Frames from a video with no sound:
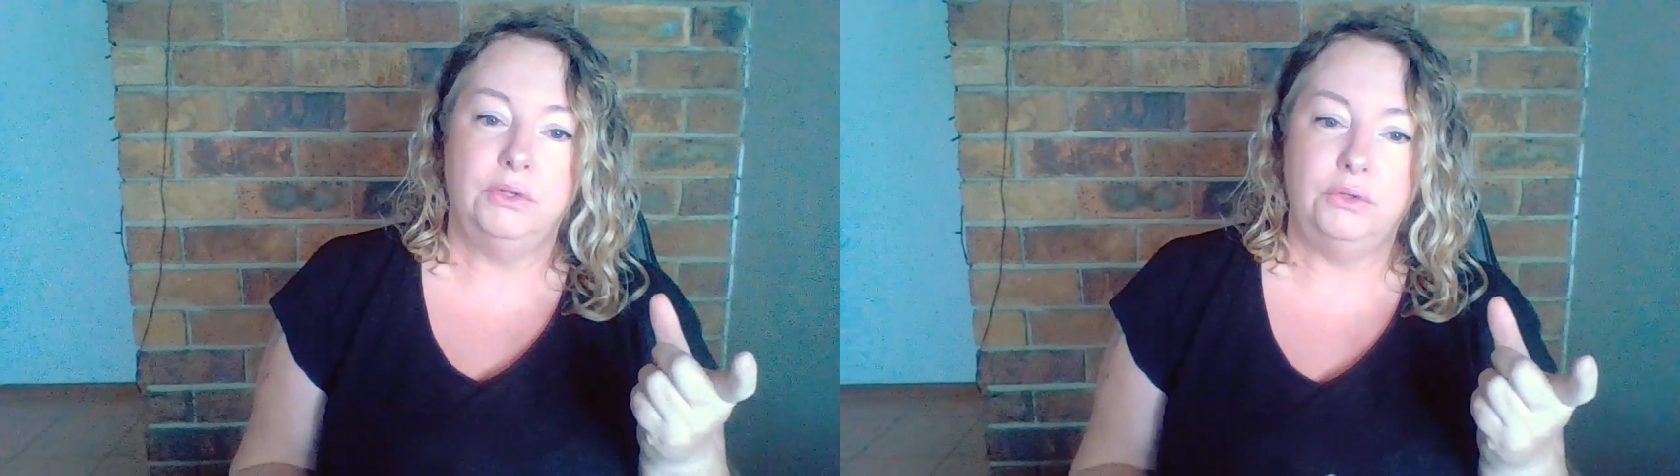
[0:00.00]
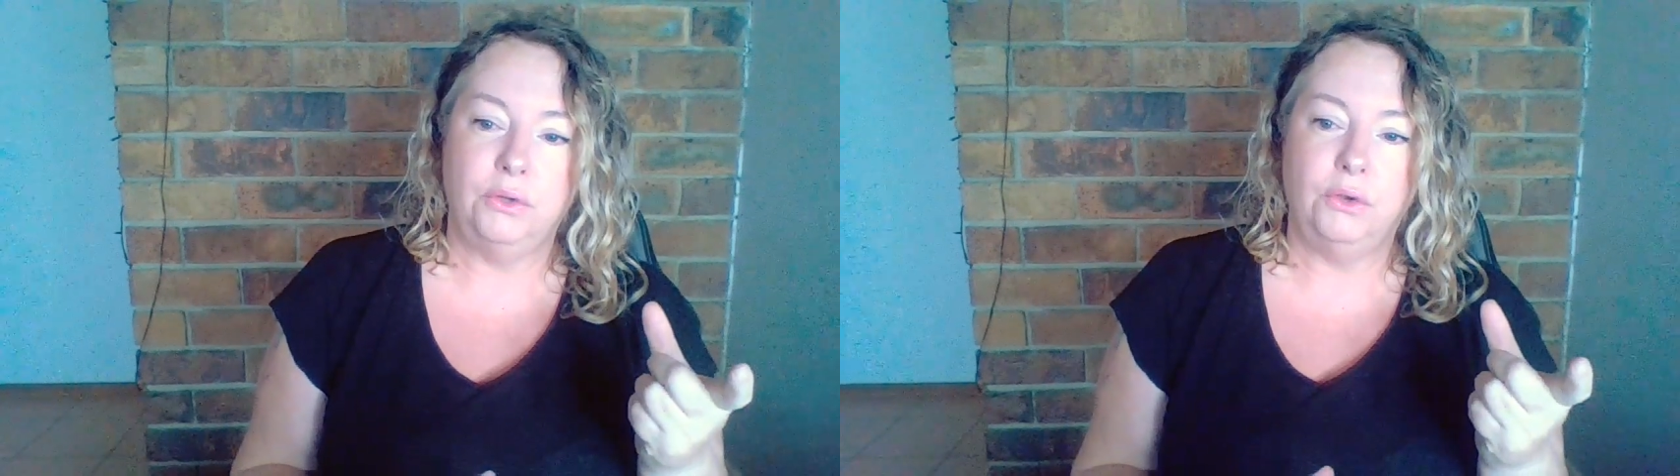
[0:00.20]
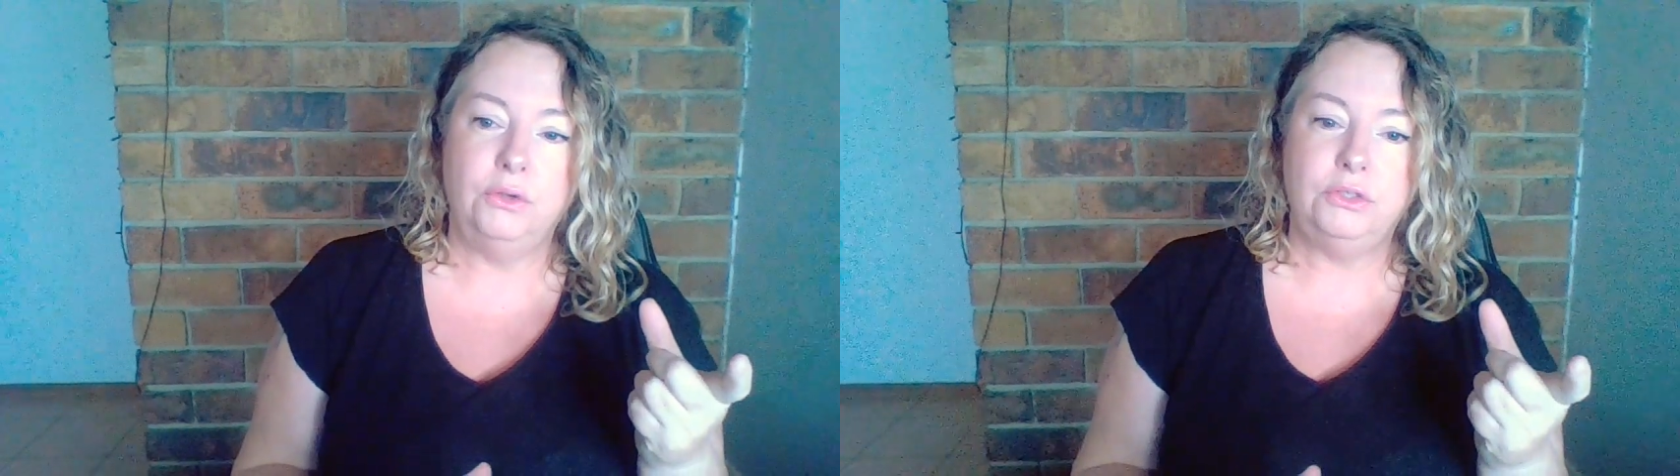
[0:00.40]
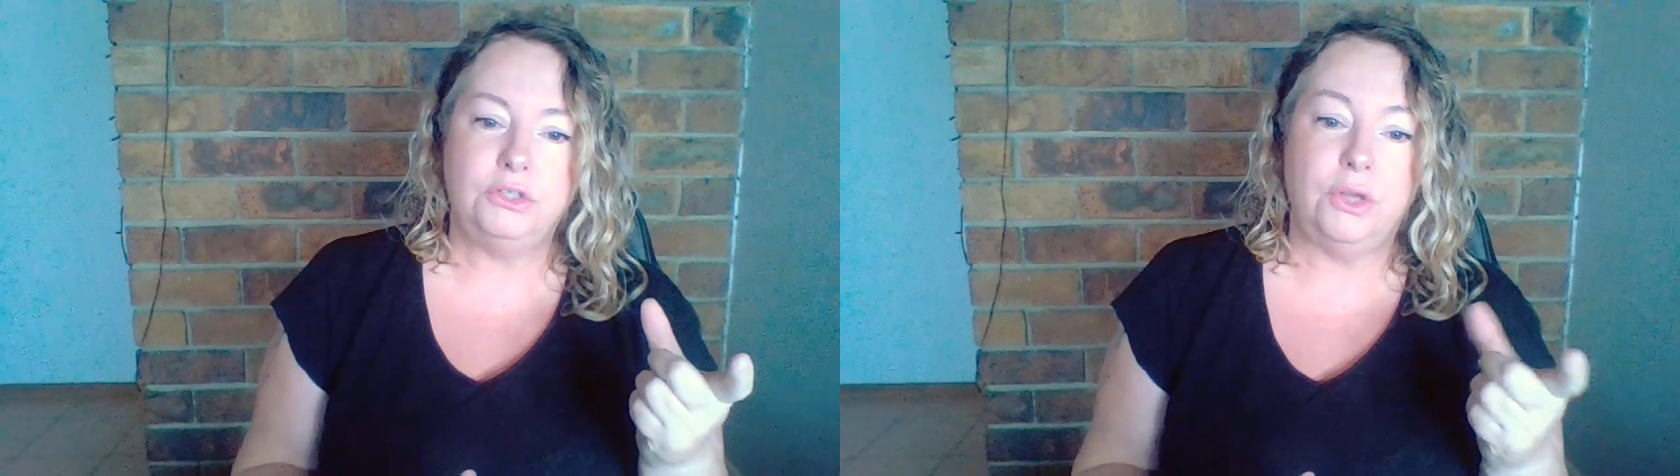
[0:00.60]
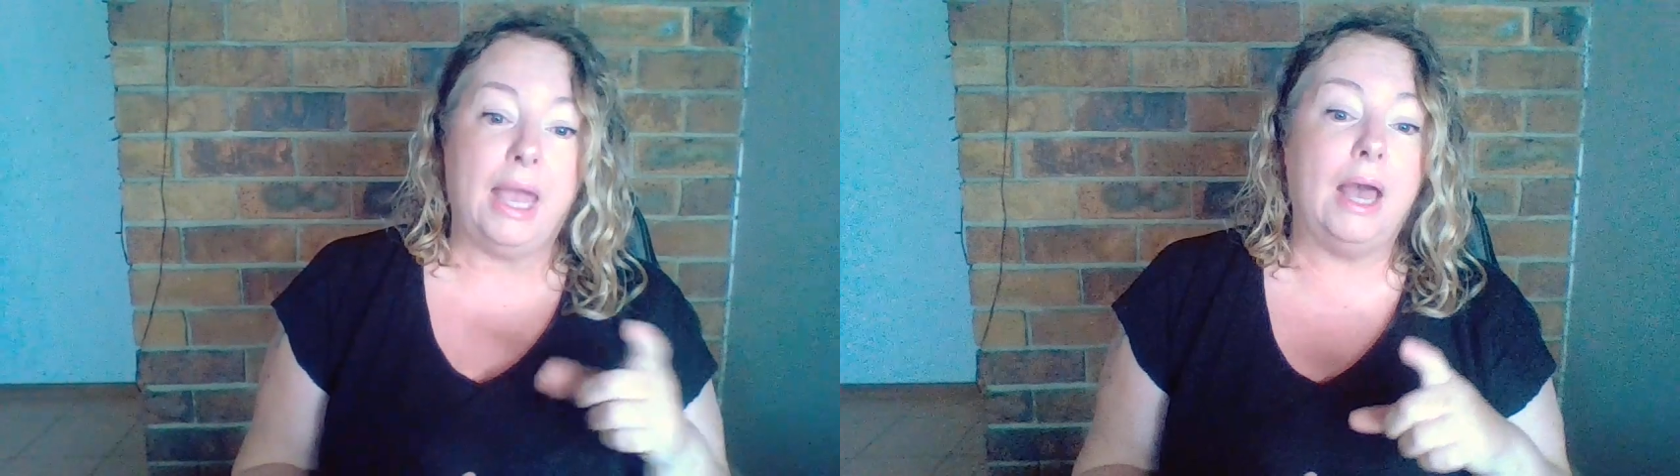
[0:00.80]
you know,
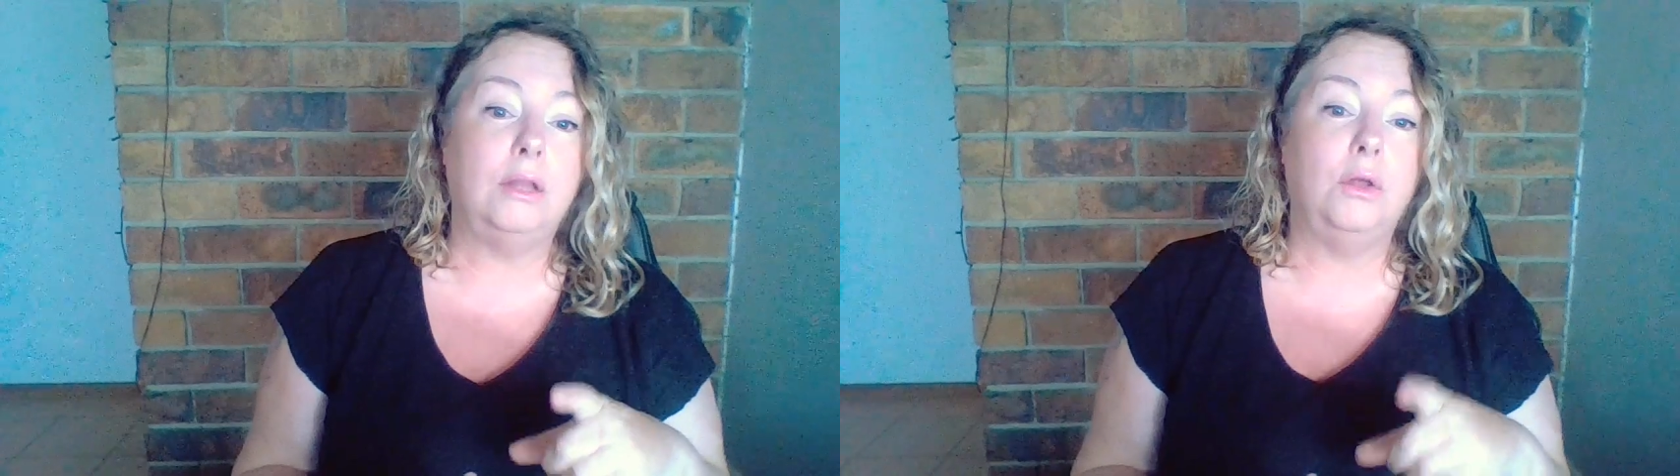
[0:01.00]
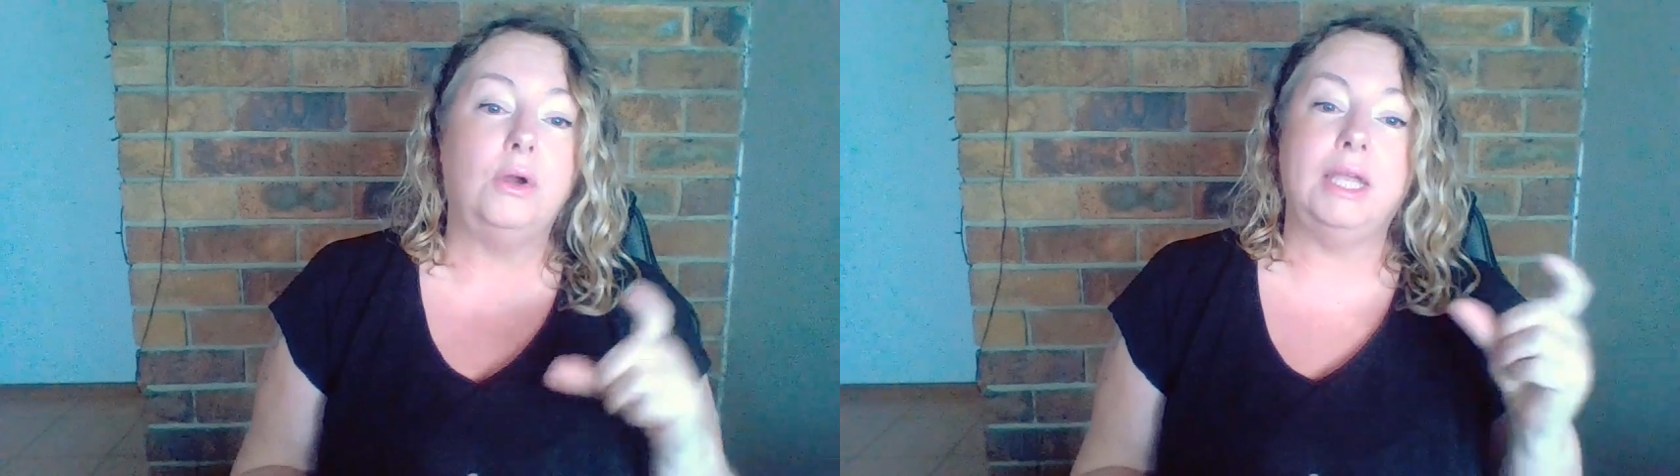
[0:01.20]
to how long